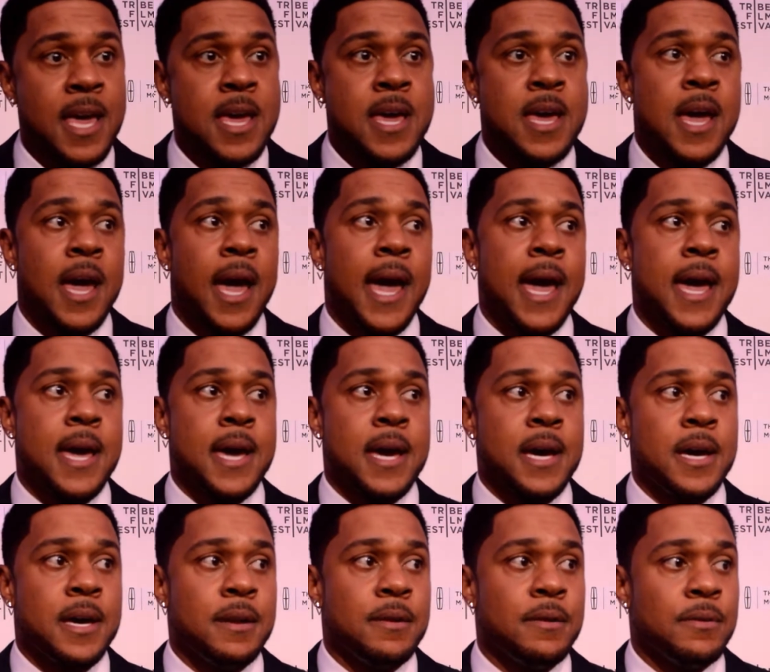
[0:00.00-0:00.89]

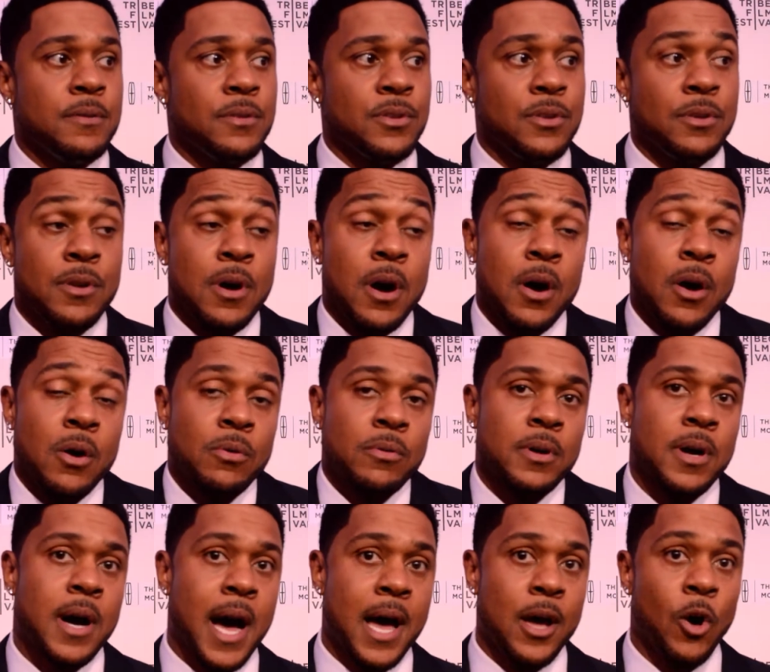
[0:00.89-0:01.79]
And, you know,
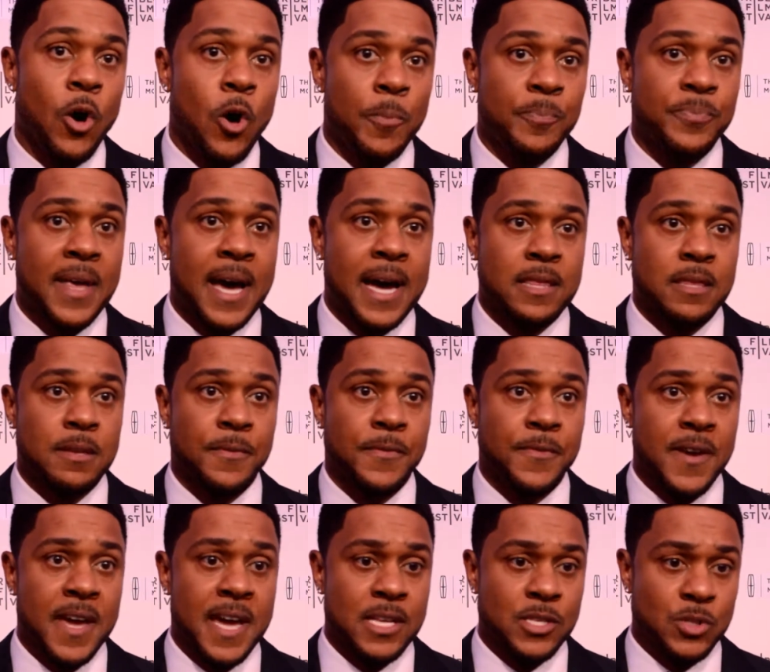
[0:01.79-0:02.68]
I hope that the
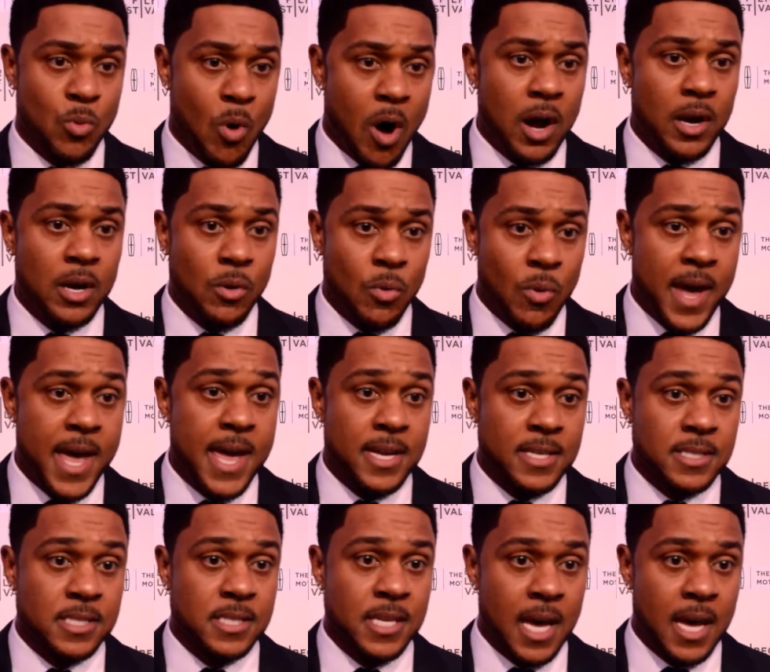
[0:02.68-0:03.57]
fans walk away
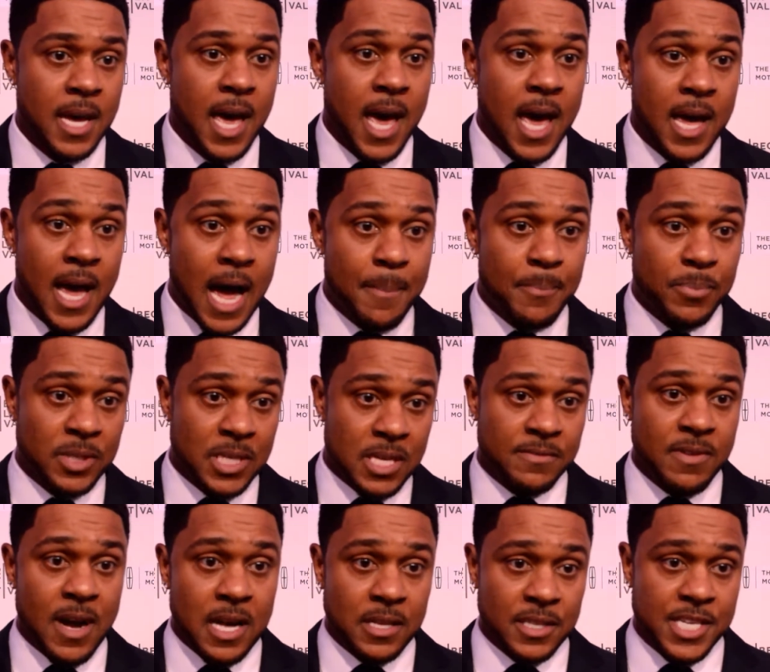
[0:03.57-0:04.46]
and say, hey, I believe
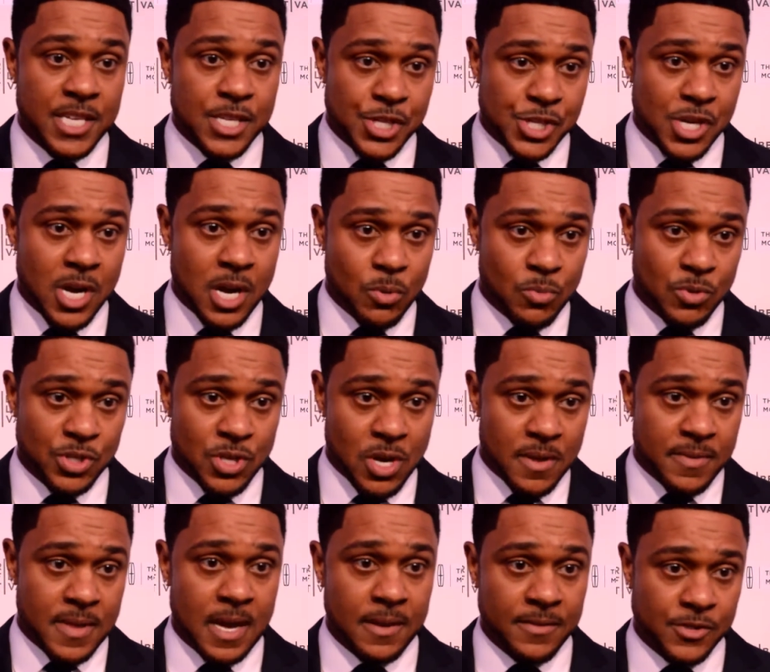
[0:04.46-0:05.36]
Ali and Chuck was
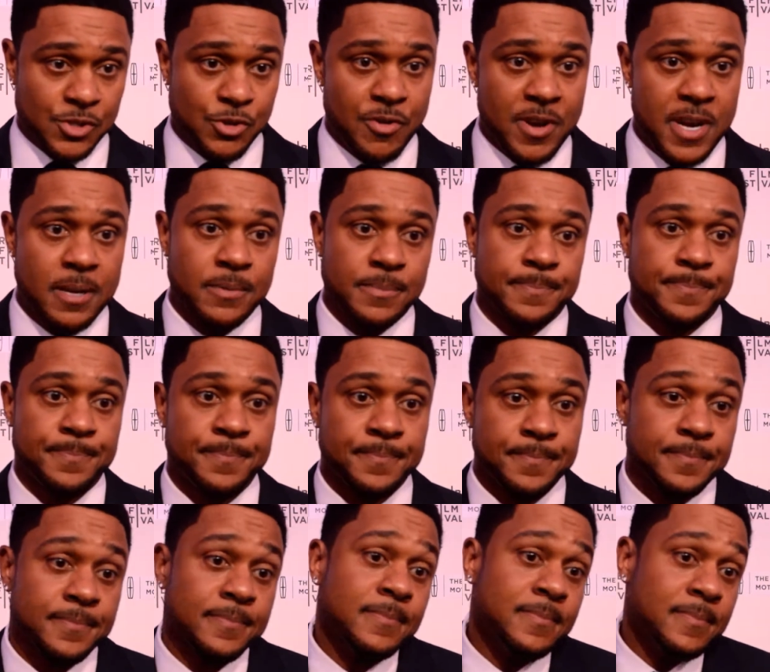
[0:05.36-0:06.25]
on that train.
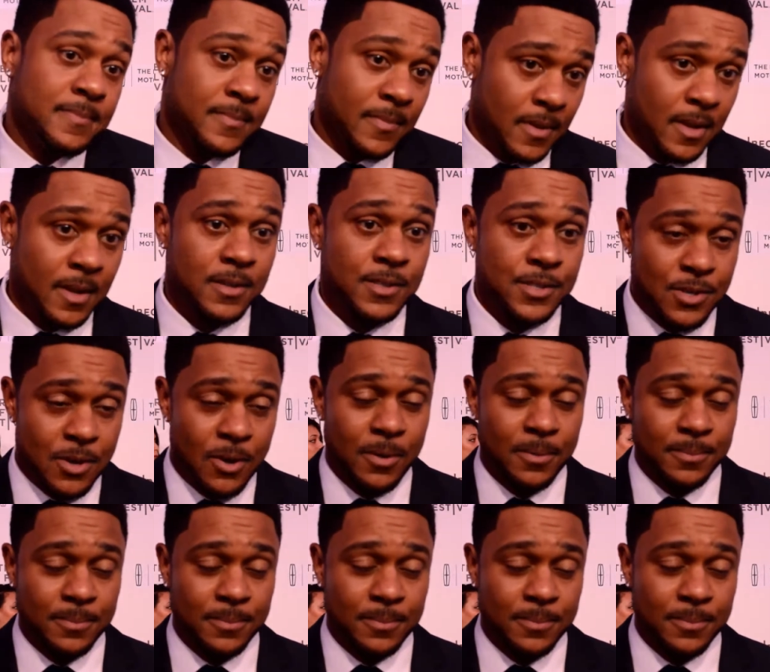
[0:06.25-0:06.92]
So.